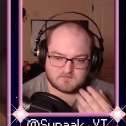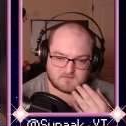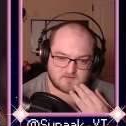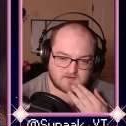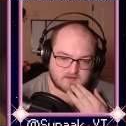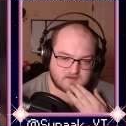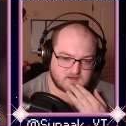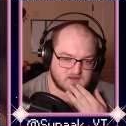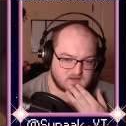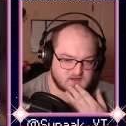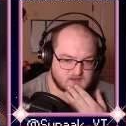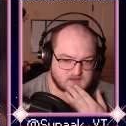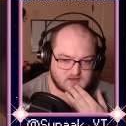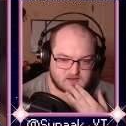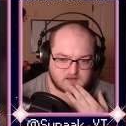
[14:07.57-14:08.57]

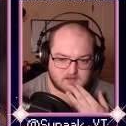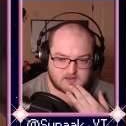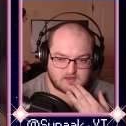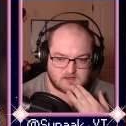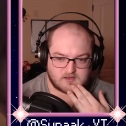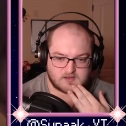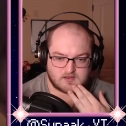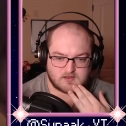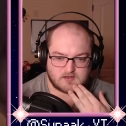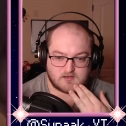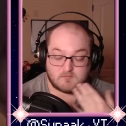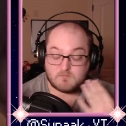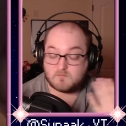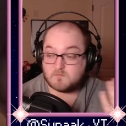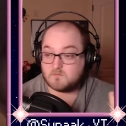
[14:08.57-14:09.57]

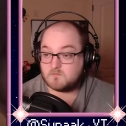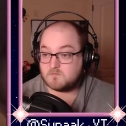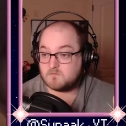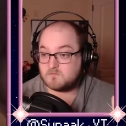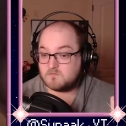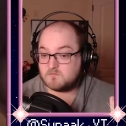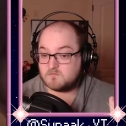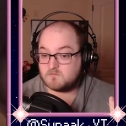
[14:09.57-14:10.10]
(no one is talking)